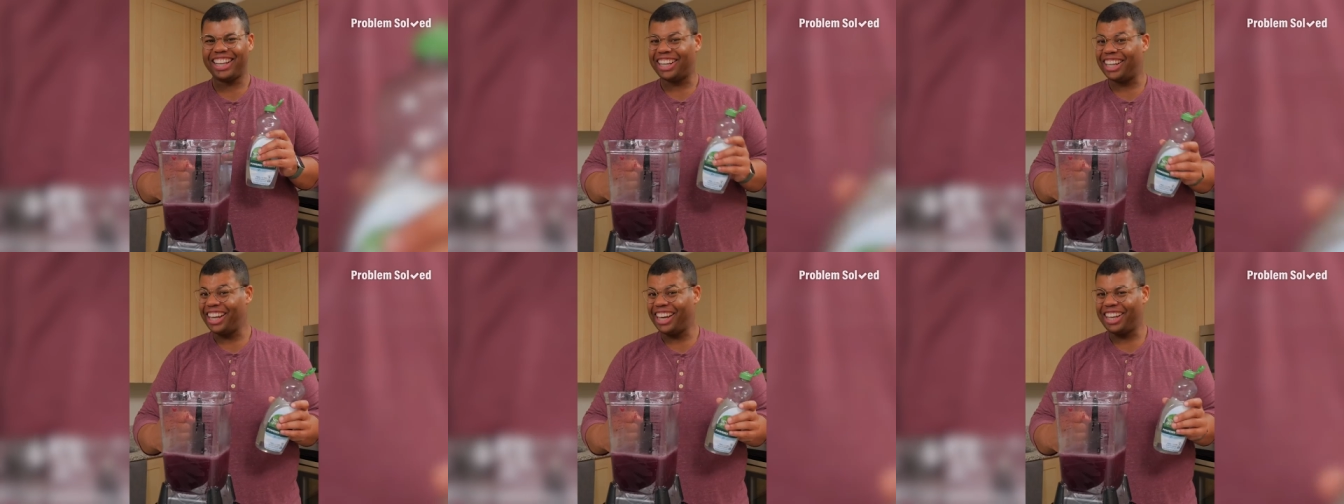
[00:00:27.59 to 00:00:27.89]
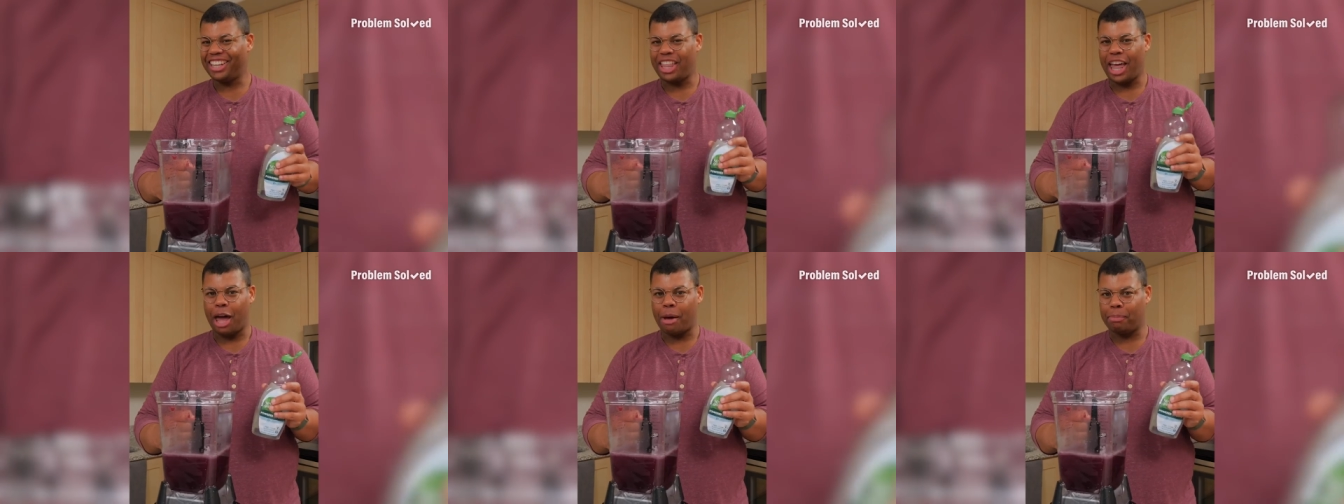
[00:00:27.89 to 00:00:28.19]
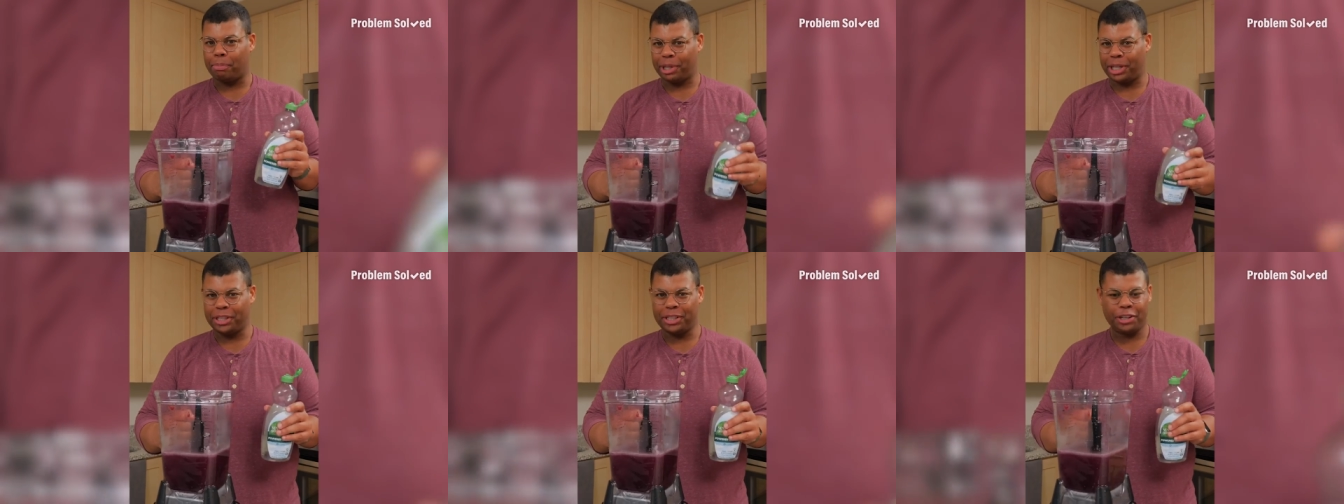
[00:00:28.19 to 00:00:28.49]
Click that
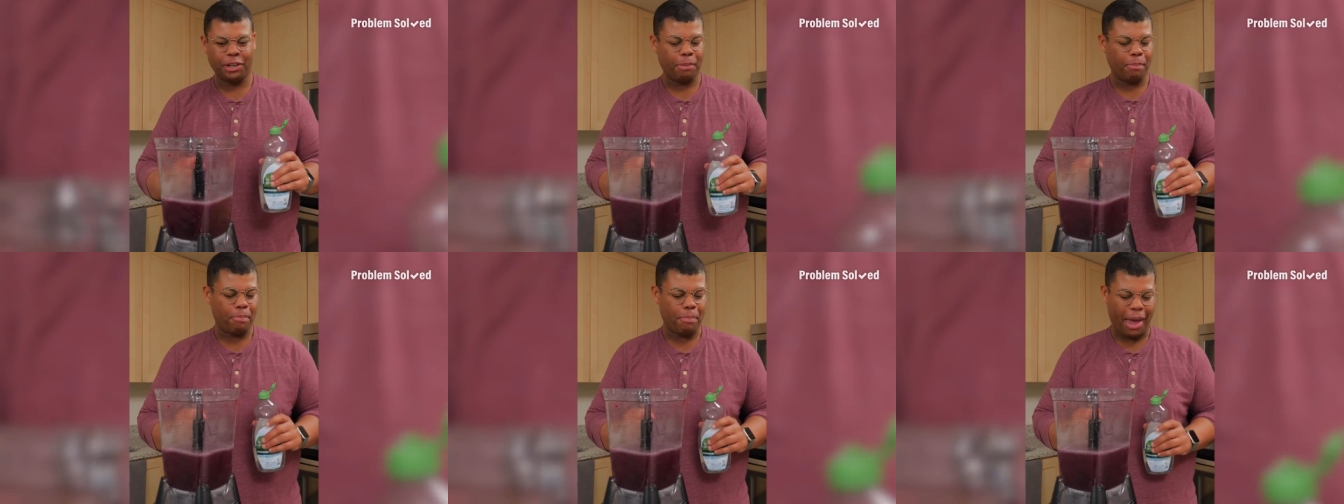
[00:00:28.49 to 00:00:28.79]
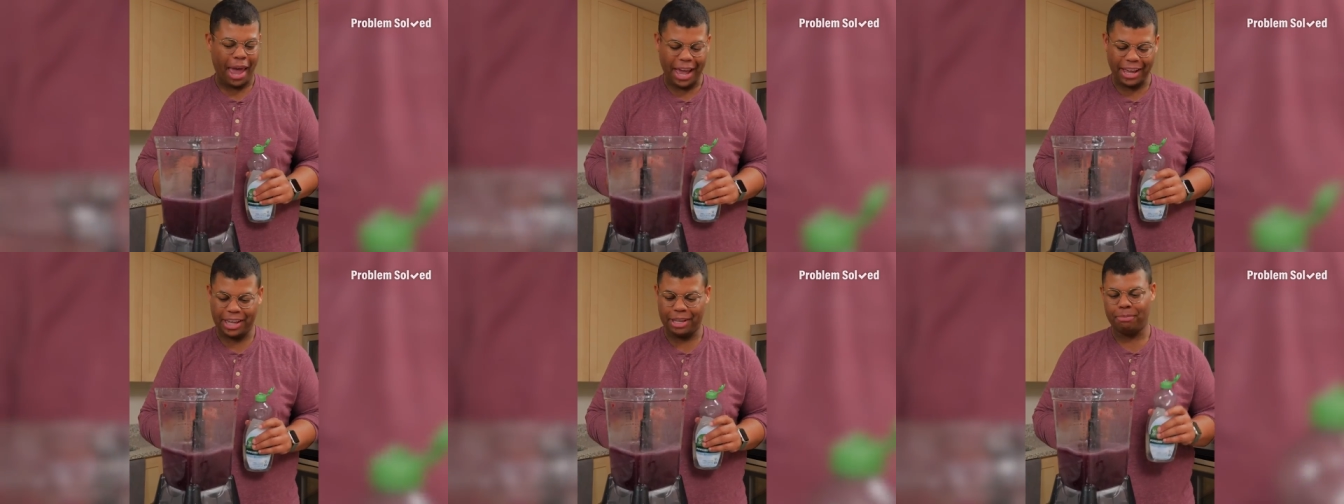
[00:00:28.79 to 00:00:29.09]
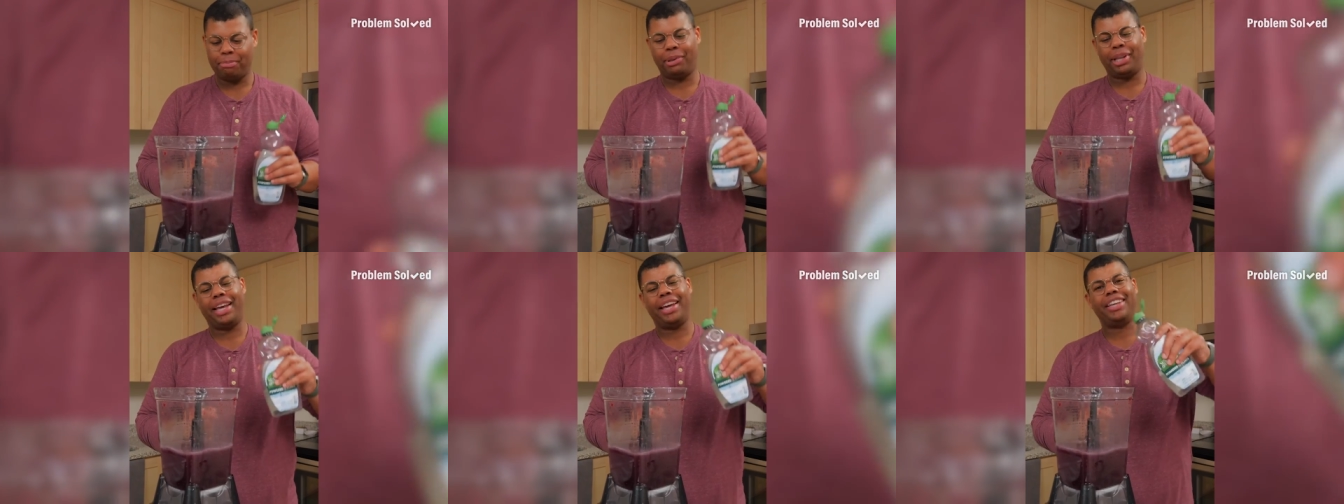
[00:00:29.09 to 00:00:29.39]
blender back
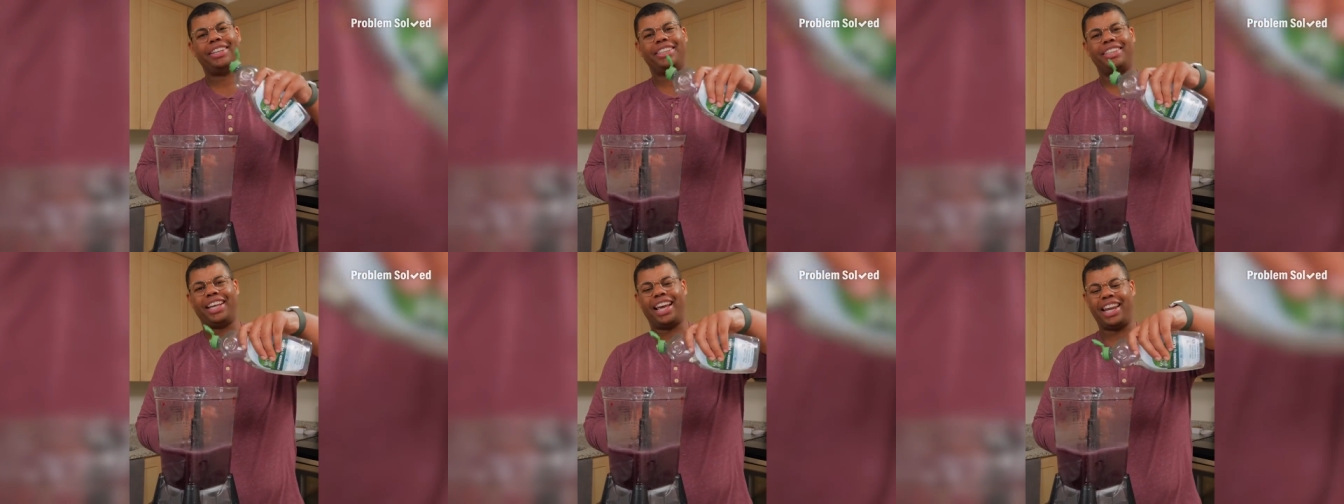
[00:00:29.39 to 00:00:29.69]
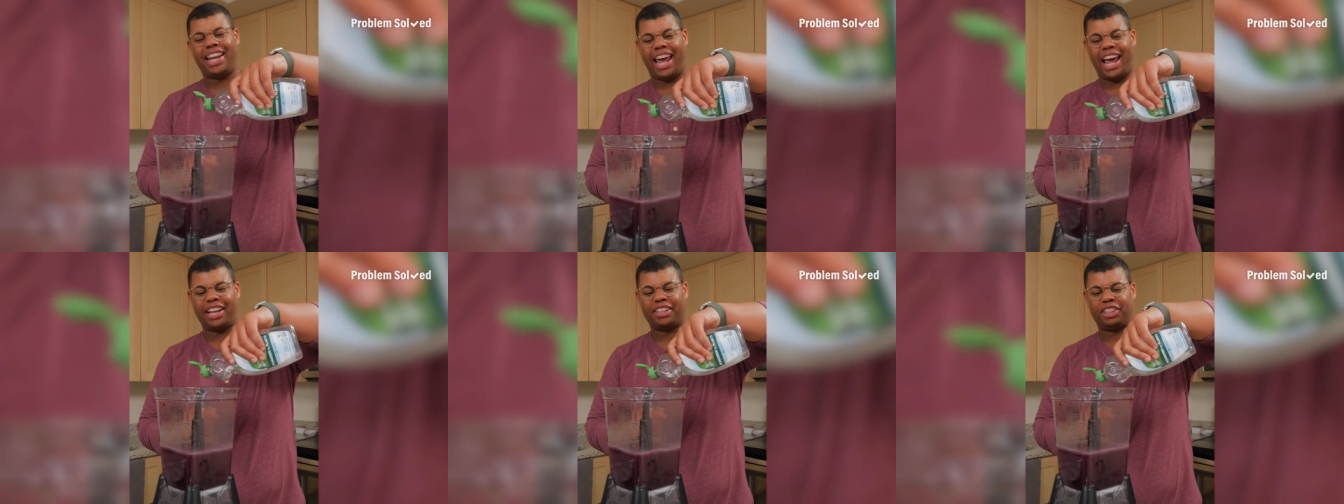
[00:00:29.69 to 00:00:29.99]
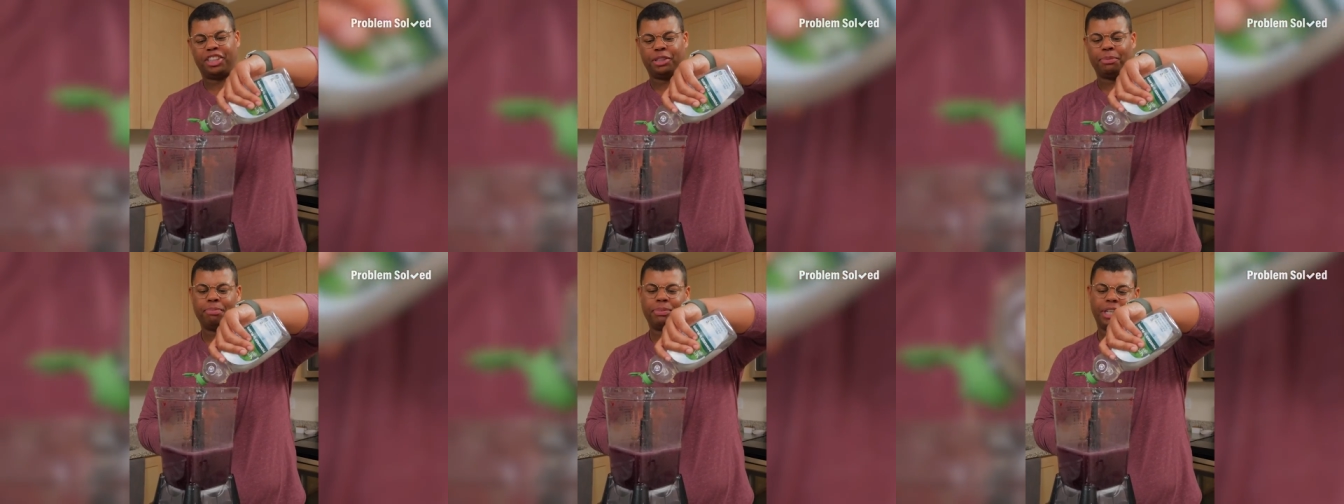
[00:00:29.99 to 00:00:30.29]
in place and add
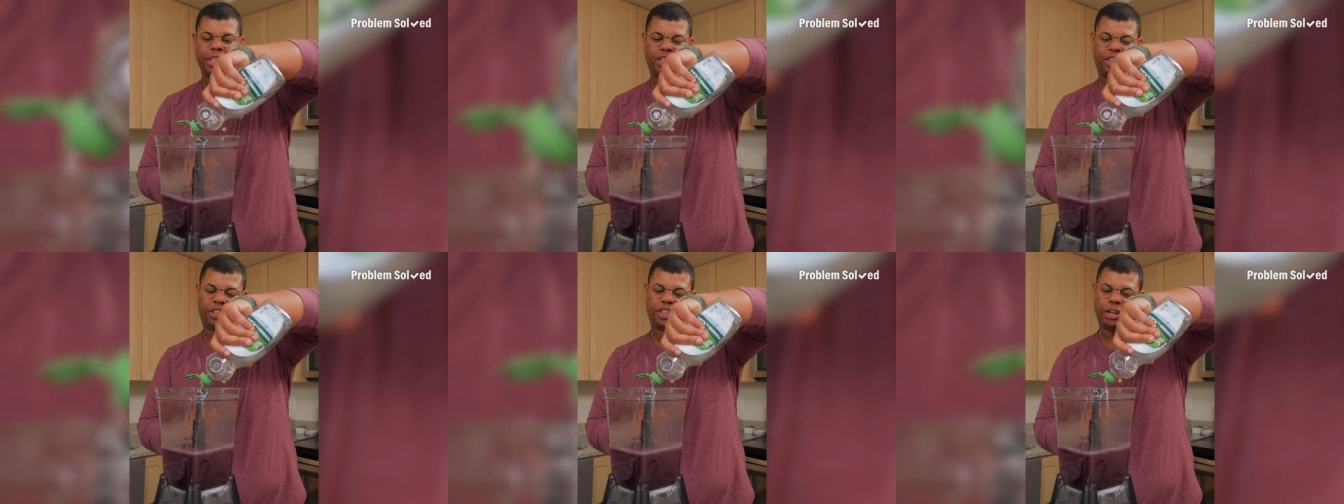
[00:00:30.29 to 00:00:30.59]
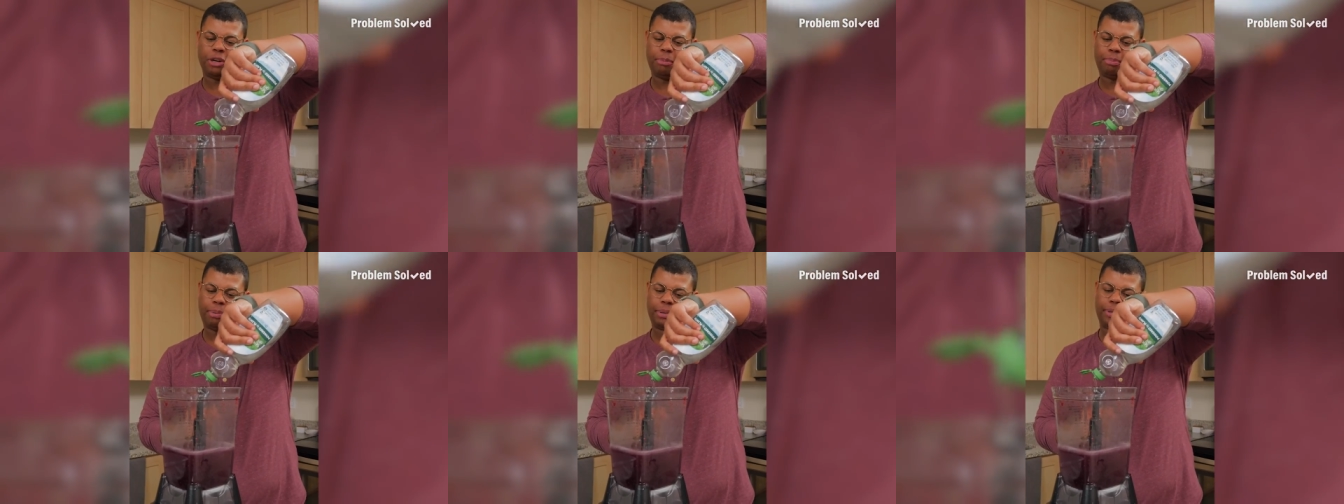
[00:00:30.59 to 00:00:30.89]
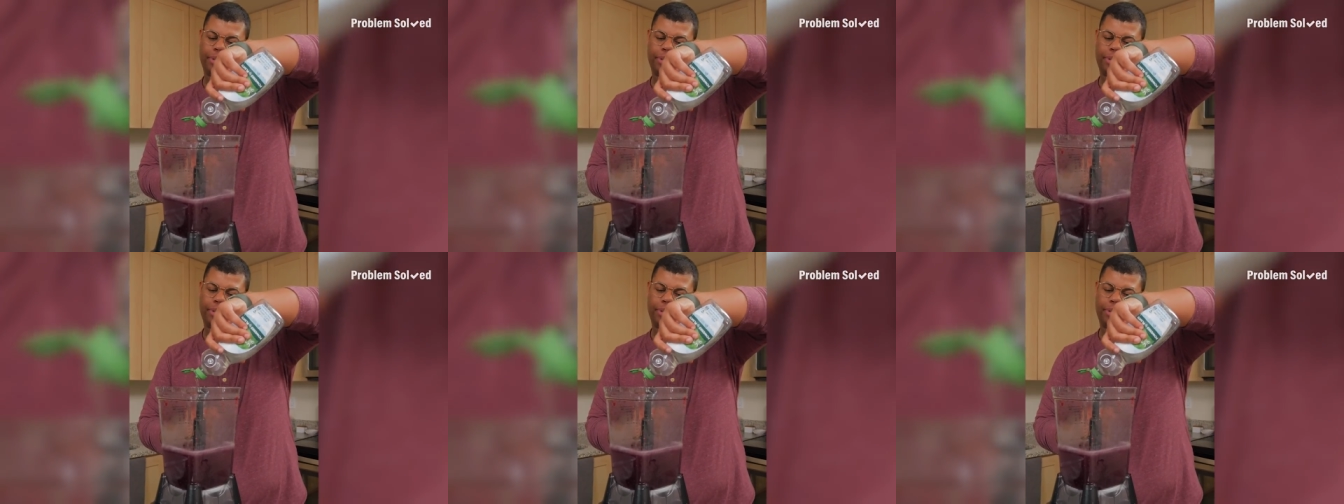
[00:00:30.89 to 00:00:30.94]
some dish soap.